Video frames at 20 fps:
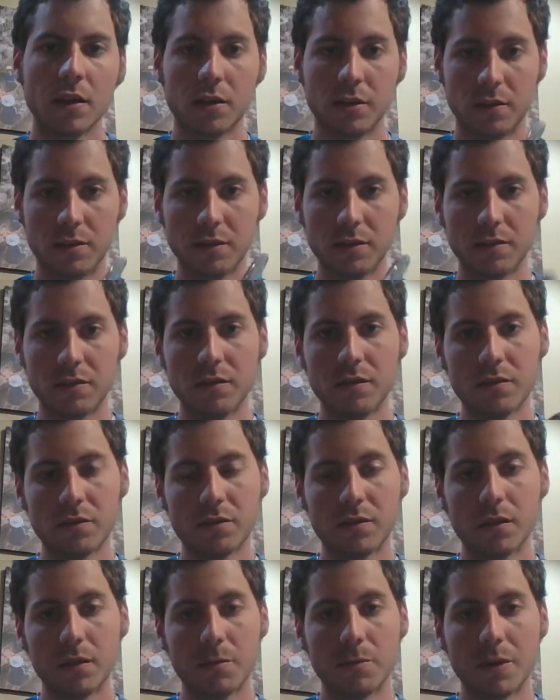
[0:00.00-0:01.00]
This is
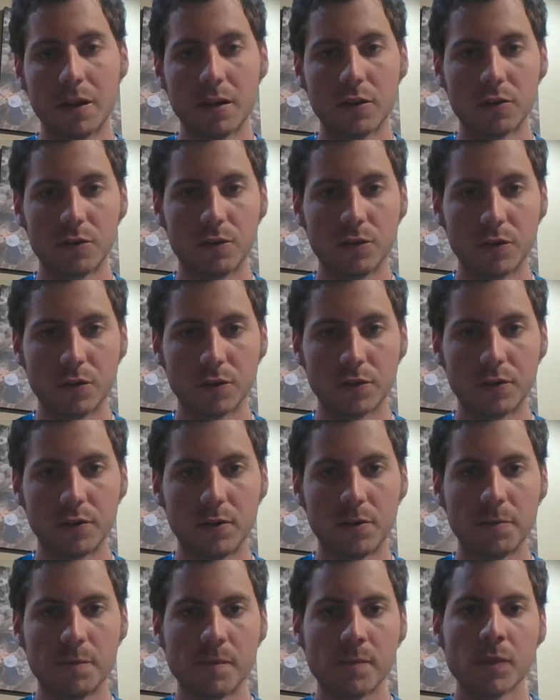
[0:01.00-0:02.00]
the mesh
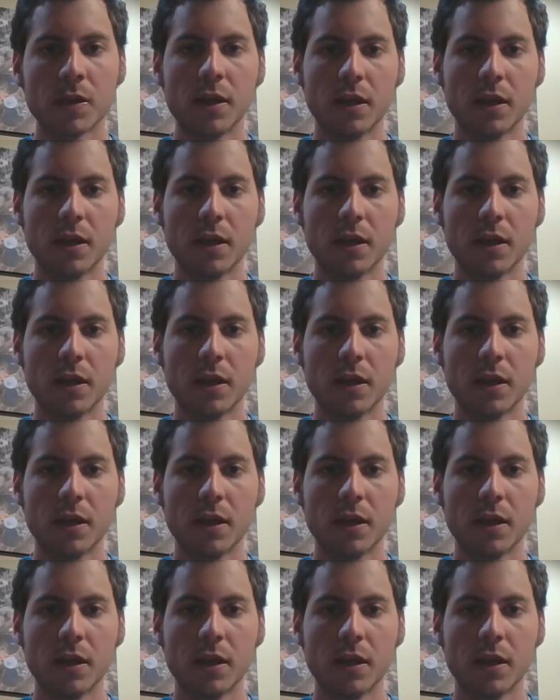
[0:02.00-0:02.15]
filter,